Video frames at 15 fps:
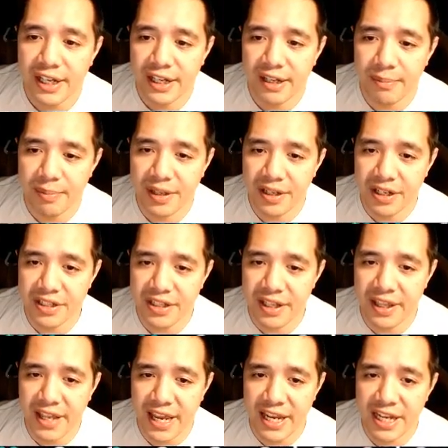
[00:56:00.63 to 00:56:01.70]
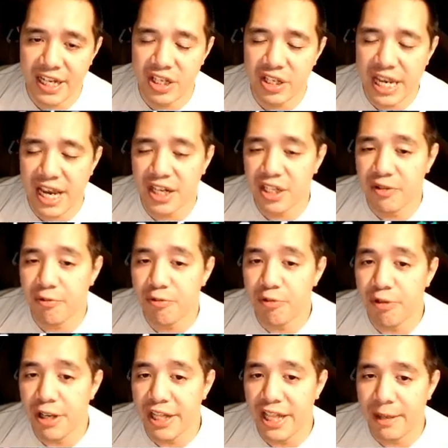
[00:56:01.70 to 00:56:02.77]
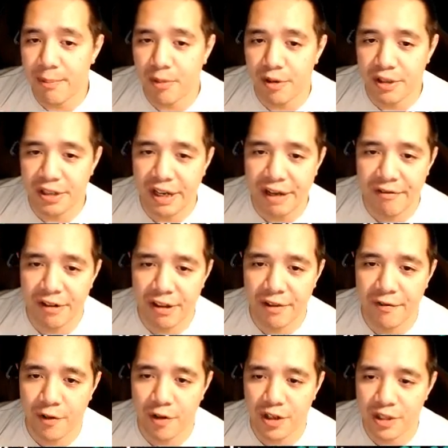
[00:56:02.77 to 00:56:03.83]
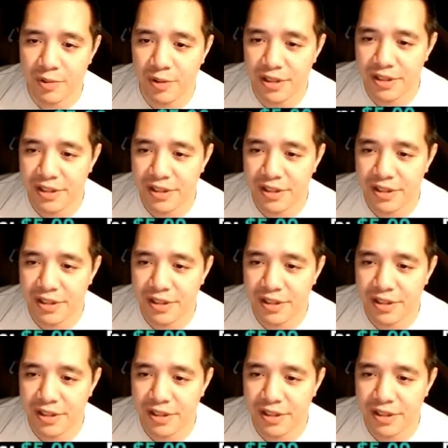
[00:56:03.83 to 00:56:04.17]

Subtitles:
because of that, it's actually really important to get rid of the focus one.